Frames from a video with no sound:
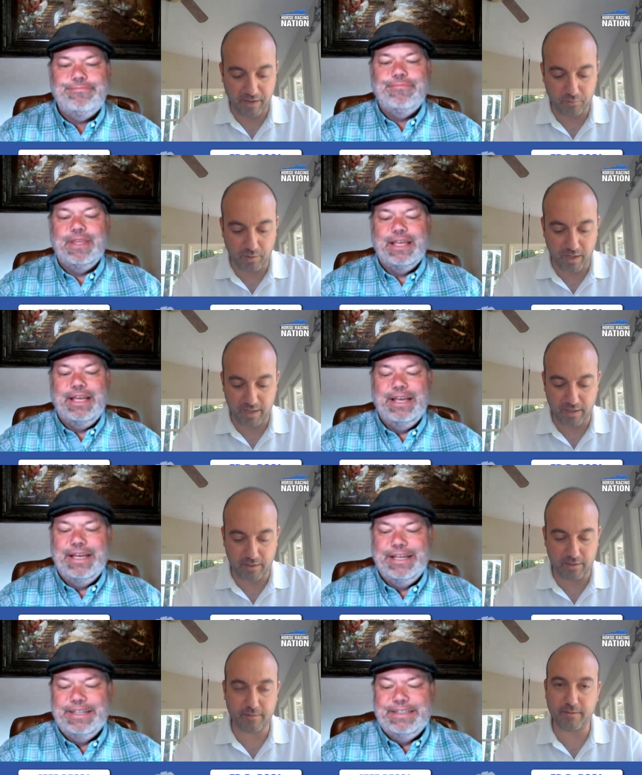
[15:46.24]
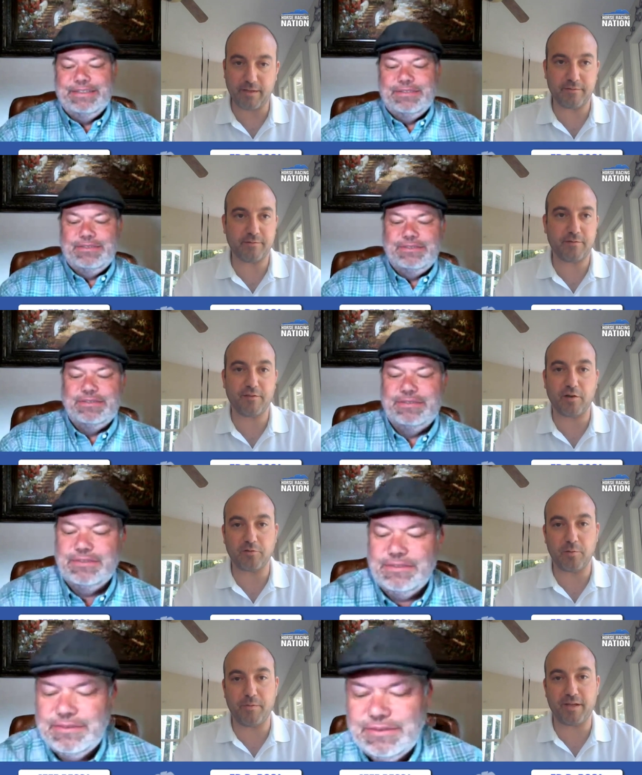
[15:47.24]
Speaker 1: that way uh, and to
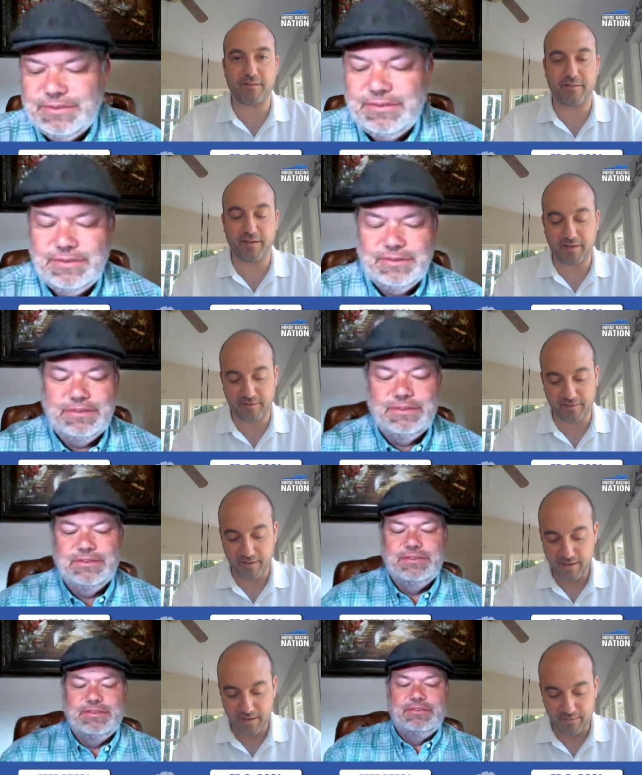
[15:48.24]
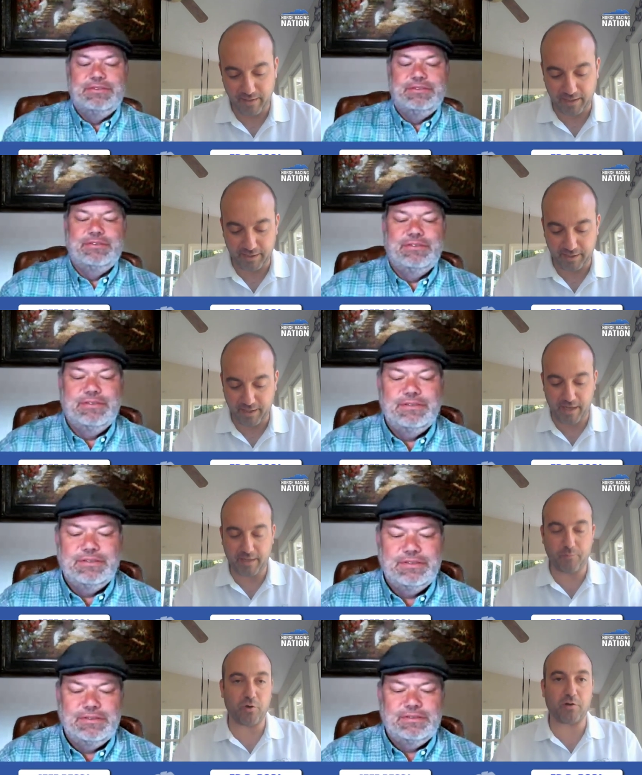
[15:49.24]
start to pick six. Not going to get
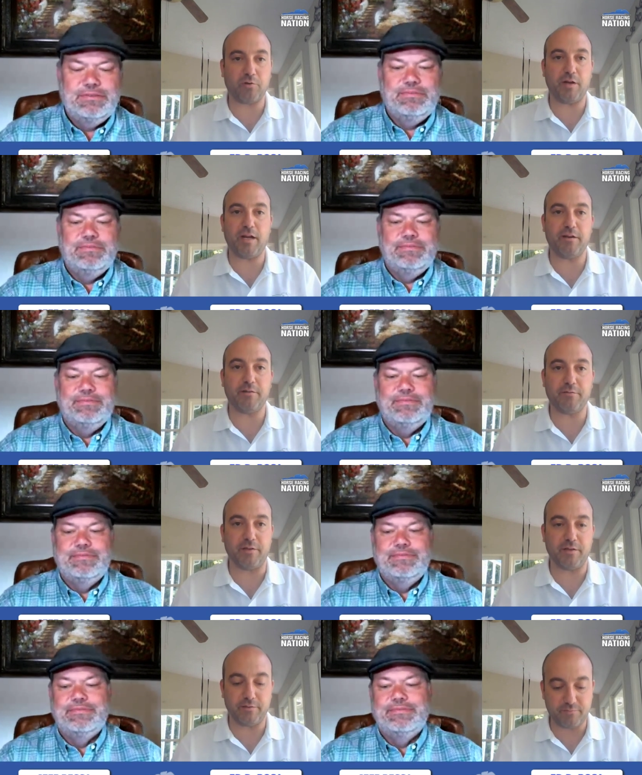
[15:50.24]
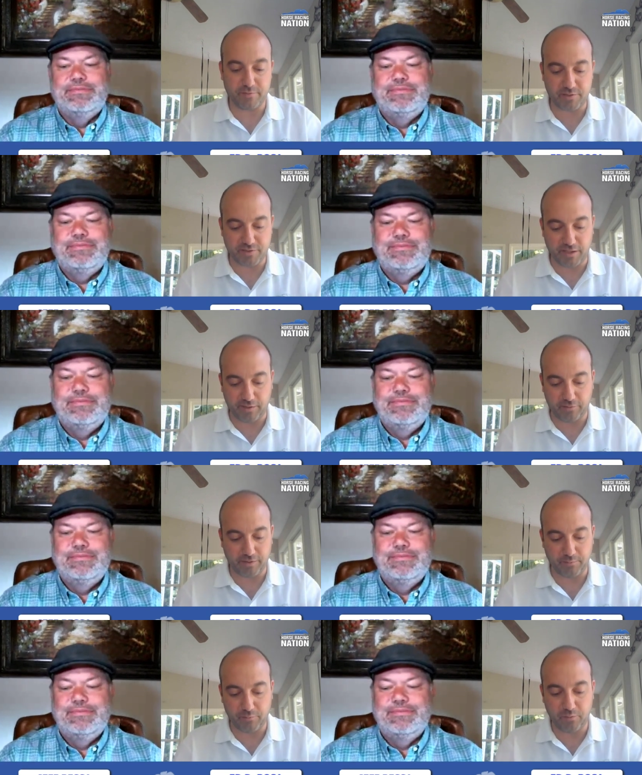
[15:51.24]
any more creative than just
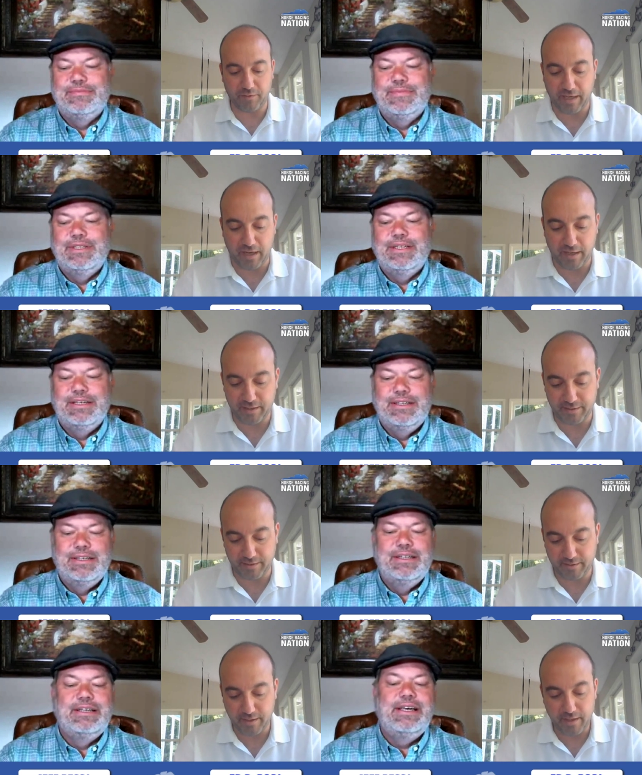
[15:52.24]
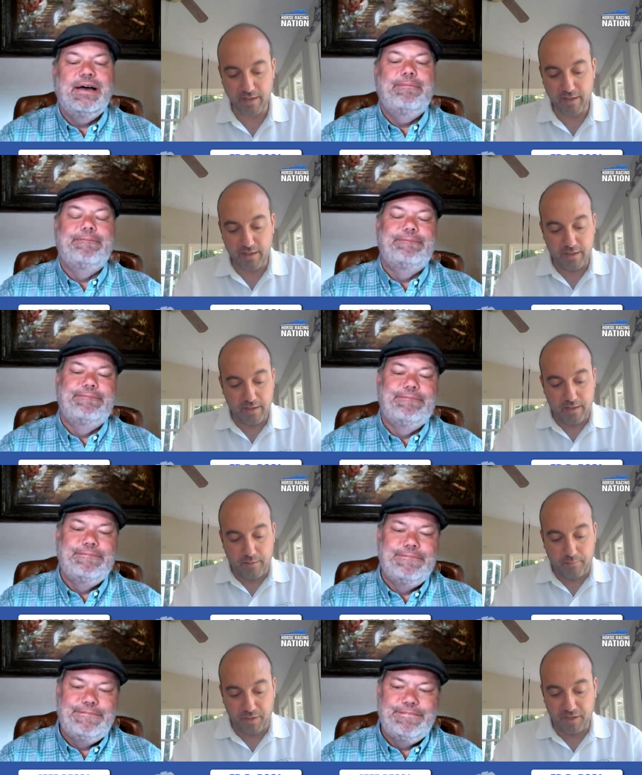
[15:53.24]
singling and moving on. And yeah
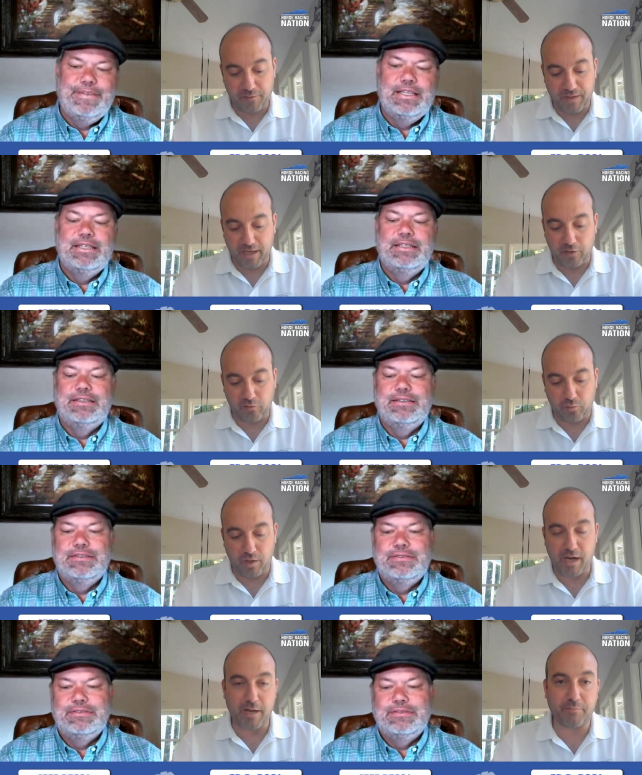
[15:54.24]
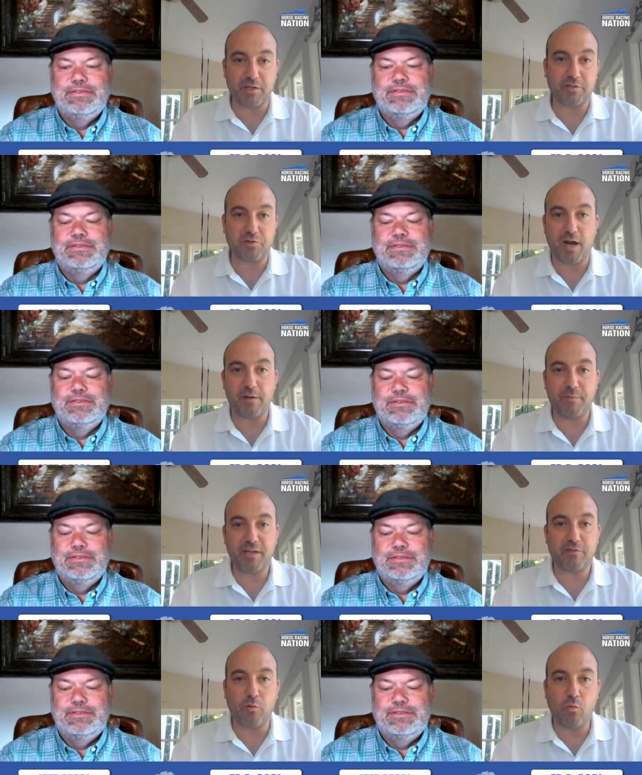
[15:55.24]
being thin elsewhere, I am going to try to
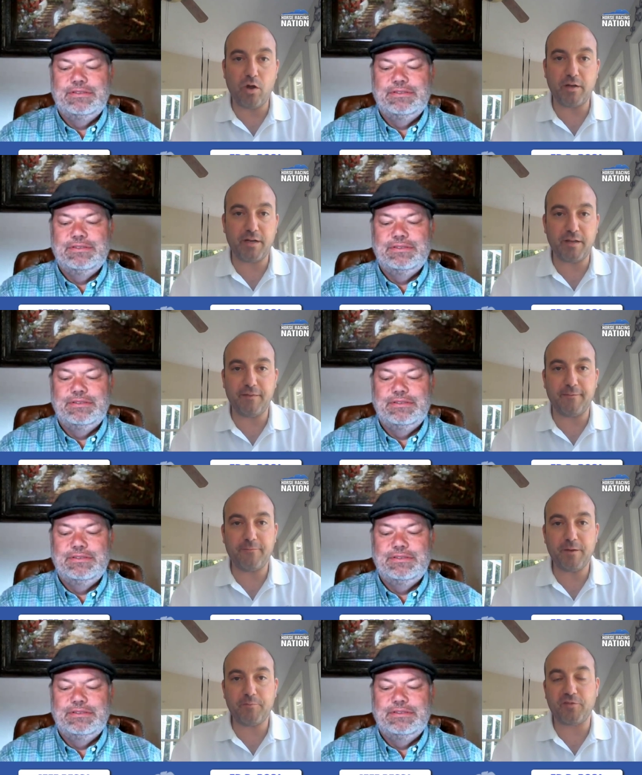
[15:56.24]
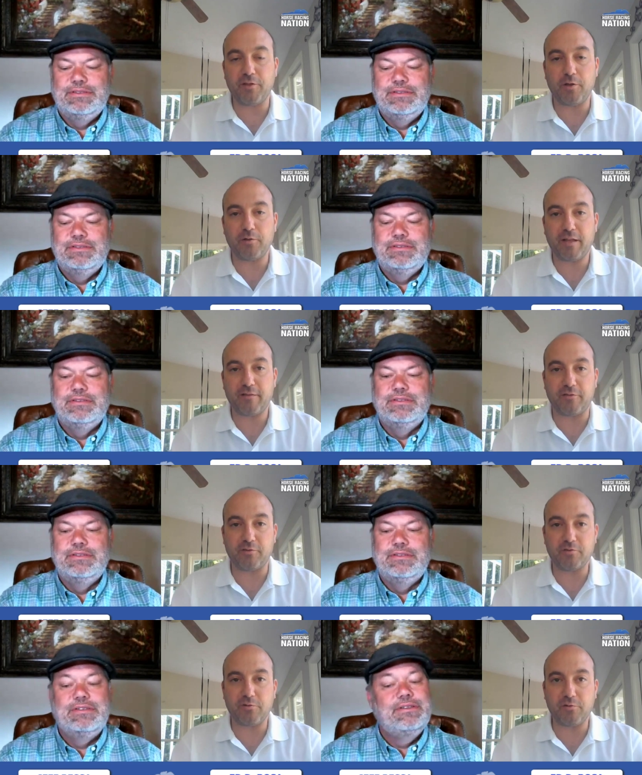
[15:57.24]
beat the one in the Phipps, though. That's
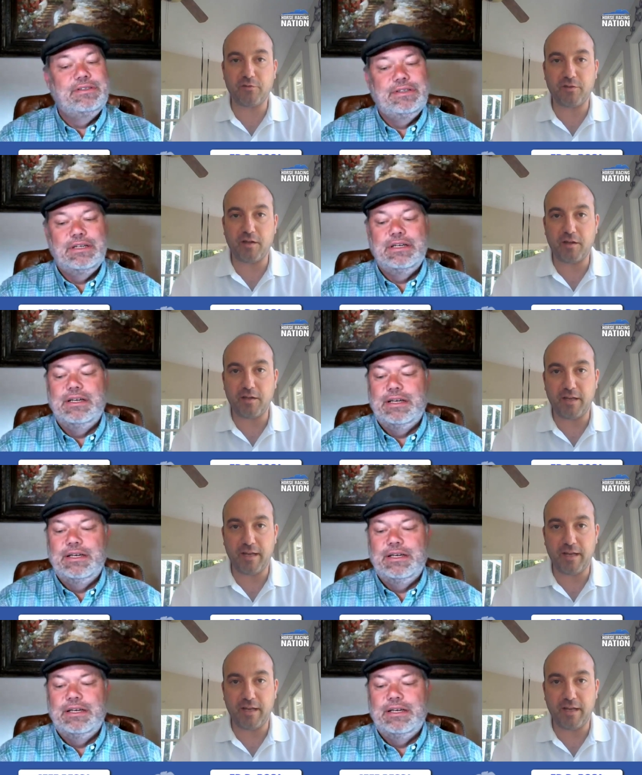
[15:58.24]
Letruska.